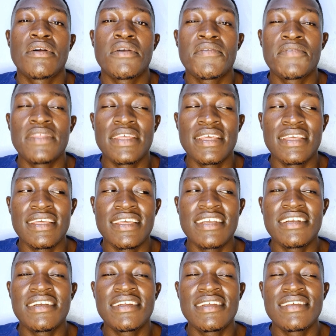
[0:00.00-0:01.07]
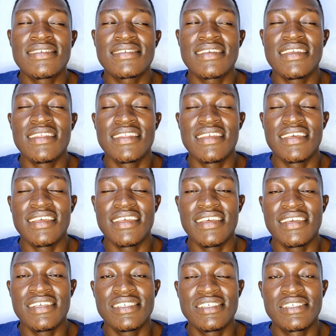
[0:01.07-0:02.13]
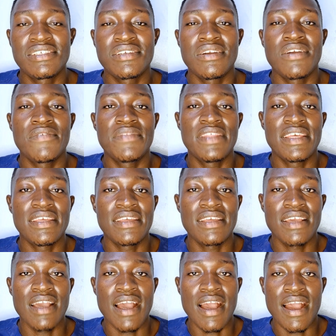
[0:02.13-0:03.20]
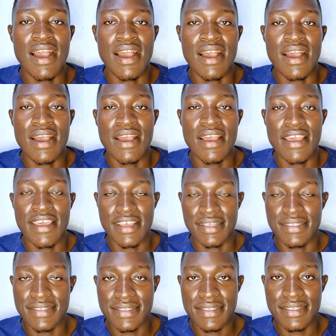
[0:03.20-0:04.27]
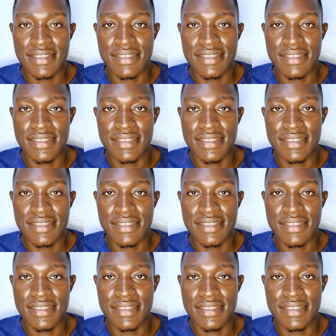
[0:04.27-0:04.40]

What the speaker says: of the increase in the age of the eggs.